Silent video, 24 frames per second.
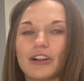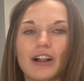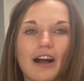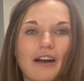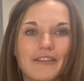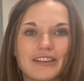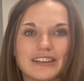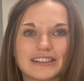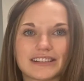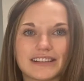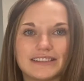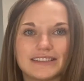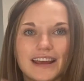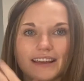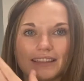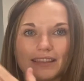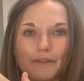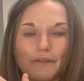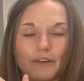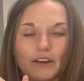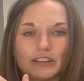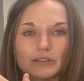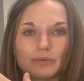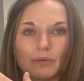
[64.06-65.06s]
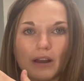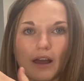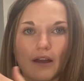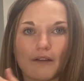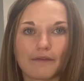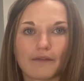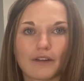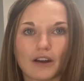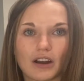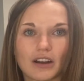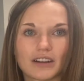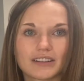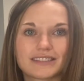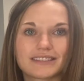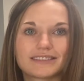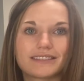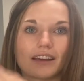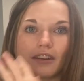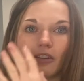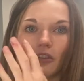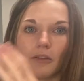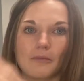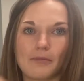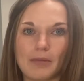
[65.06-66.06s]
obviously take the first one off first,
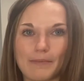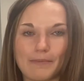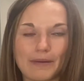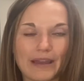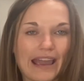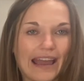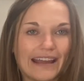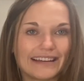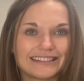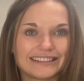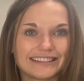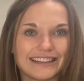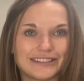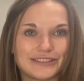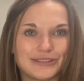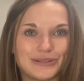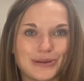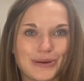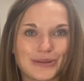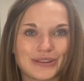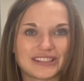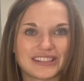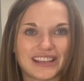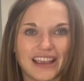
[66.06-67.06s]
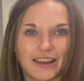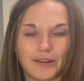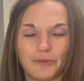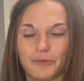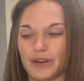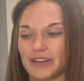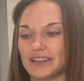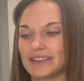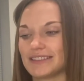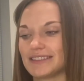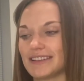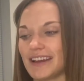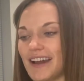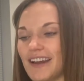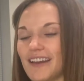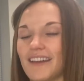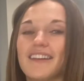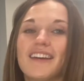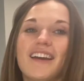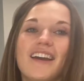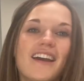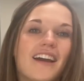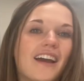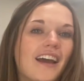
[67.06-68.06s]
then it'll beep again to let you know the second one's
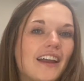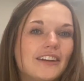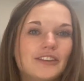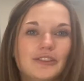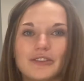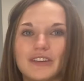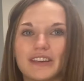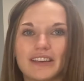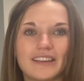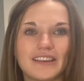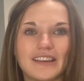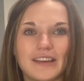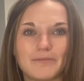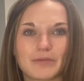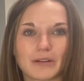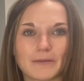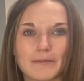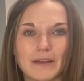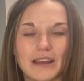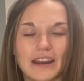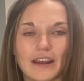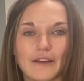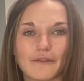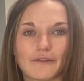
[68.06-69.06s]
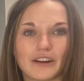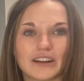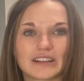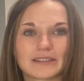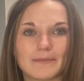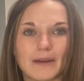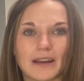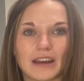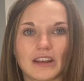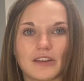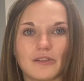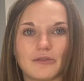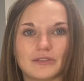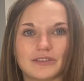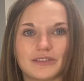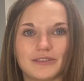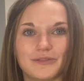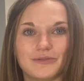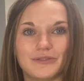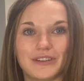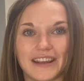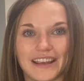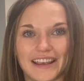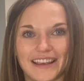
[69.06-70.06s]
done, and you can keep repeating for as many as
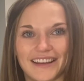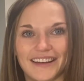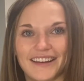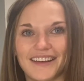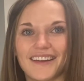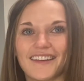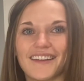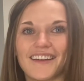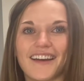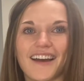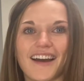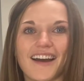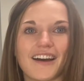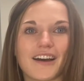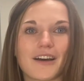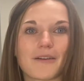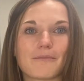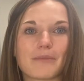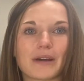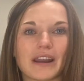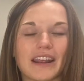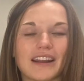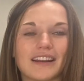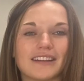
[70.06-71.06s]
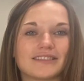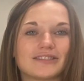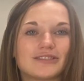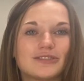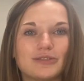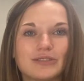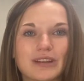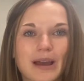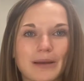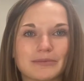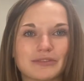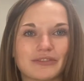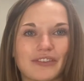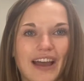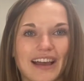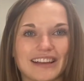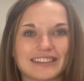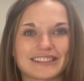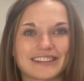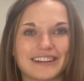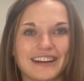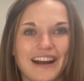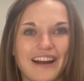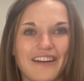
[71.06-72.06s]
you need. But it is two times
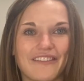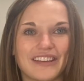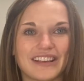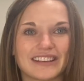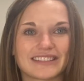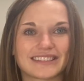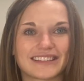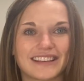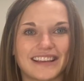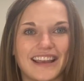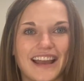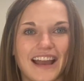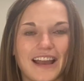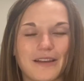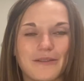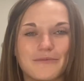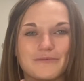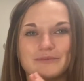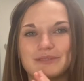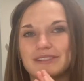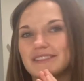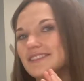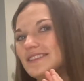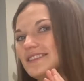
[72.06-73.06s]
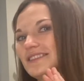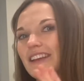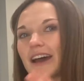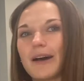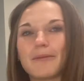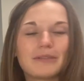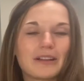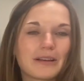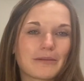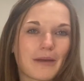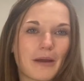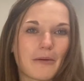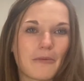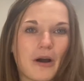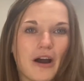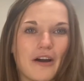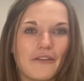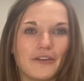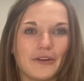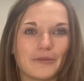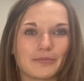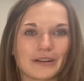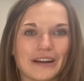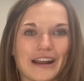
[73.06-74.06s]
faster, obviously. I am doubling my
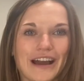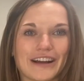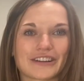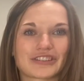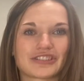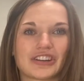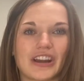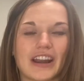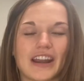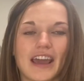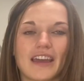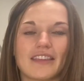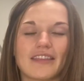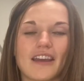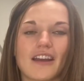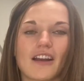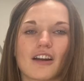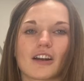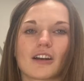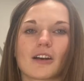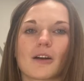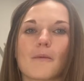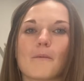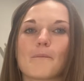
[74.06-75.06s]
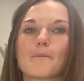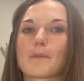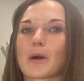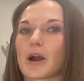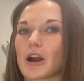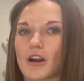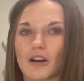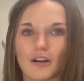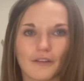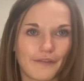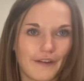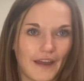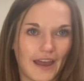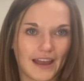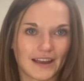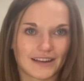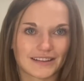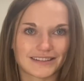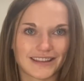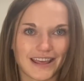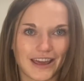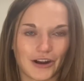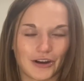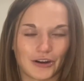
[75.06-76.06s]
waffle production, and they are
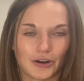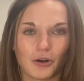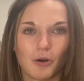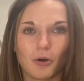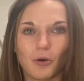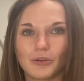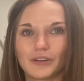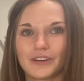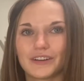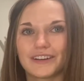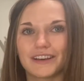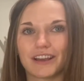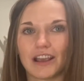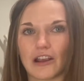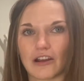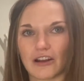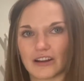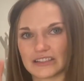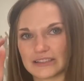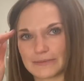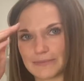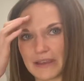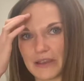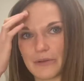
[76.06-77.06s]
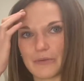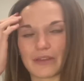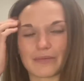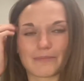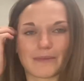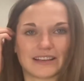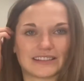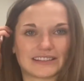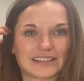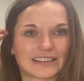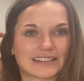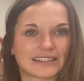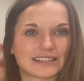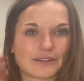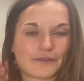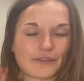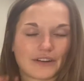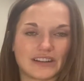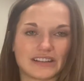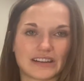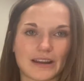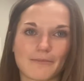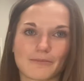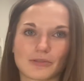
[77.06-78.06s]
perfect. They are golden and crispy with my six
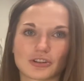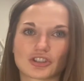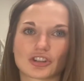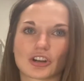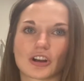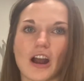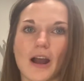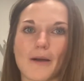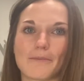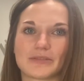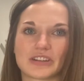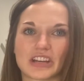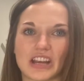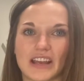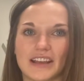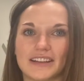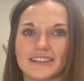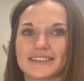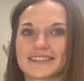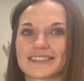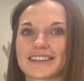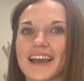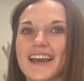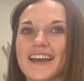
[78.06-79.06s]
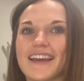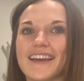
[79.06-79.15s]
different temperature options,